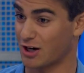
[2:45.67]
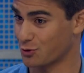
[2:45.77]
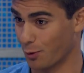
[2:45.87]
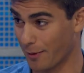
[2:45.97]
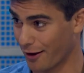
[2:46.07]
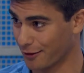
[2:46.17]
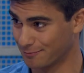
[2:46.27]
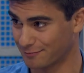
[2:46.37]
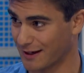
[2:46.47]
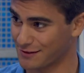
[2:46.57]
Joshua Bell,
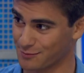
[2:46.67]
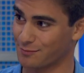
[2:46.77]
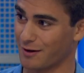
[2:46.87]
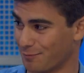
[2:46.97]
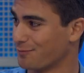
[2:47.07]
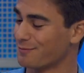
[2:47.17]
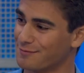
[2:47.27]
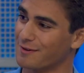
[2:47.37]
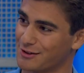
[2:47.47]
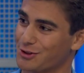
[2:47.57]
as um,
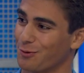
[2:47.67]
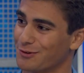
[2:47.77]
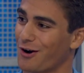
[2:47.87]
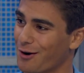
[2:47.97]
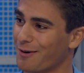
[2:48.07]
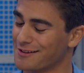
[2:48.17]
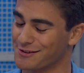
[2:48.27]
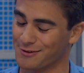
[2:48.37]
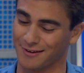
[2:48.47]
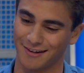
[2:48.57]
I'm sure we'll talk about
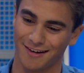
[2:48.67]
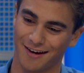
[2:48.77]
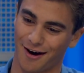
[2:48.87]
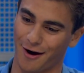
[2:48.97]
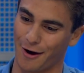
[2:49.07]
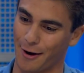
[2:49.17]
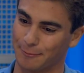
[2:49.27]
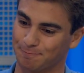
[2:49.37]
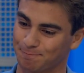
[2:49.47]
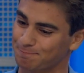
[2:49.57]
soon.
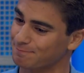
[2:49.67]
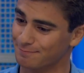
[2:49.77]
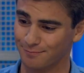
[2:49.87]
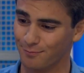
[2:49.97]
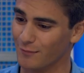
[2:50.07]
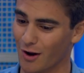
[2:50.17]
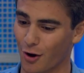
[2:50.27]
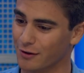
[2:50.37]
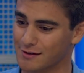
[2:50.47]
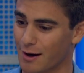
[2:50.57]
Um,
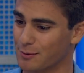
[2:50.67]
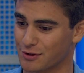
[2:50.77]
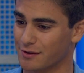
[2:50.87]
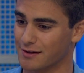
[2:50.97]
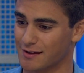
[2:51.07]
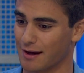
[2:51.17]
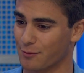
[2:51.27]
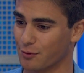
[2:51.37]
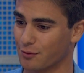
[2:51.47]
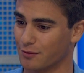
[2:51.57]
all these opportunities came
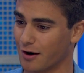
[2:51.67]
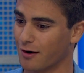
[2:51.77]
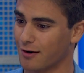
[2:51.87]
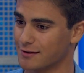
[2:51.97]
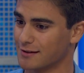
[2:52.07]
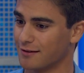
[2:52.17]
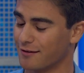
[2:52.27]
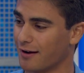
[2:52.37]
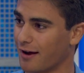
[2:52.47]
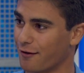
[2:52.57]
through Young Arts, and,
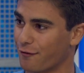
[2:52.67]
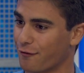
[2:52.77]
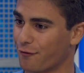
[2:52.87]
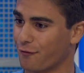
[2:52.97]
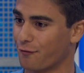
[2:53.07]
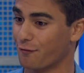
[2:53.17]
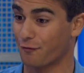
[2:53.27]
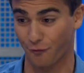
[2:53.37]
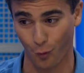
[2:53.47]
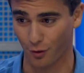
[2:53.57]
and
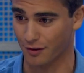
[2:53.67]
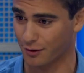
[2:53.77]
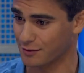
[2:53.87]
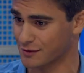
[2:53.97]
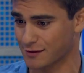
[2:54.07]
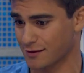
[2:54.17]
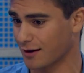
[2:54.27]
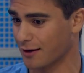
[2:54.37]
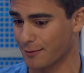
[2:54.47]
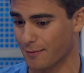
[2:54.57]
for those
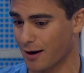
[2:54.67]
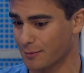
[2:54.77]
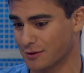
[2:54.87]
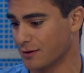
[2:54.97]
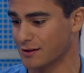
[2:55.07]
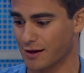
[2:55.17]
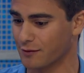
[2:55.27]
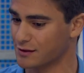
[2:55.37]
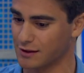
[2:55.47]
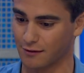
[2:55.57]
um, opportunities, I've
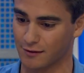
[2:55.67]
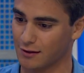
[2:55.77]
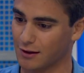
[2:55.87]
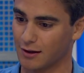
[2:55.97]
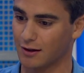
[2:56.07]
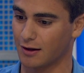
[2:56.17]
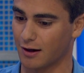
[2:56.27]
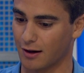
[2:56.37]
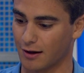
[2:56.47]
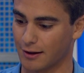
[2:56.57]
received
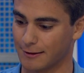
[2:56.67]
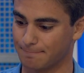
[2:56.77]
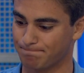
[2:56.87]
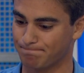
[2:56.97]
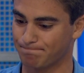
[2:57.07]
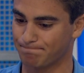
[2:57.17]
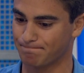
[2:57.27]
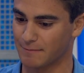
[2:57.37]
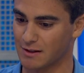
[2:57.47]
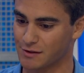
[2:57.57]
uh,
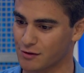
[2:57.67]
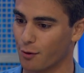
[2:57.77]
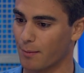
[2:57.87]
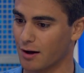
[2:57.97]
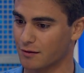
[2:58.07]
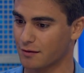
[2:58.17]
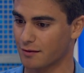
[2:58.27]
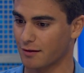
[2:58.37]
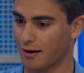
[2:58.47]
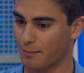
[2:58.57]
so
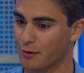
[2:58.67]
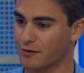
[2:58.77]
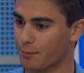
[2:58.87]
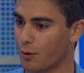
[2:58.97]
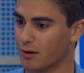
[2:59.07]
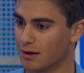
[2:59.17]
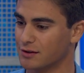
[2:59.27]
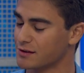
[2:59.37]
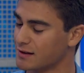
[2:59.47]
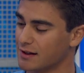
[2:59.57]
much, and most importantly,
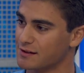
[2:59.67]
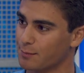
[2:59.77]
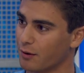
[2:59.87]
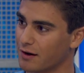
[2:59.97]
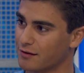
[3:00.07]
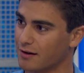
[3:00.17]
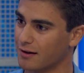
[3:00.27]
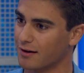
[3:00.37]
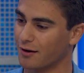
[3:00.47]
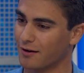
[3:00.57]
just the inspiration
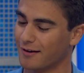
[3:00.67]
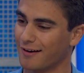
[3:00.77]
and the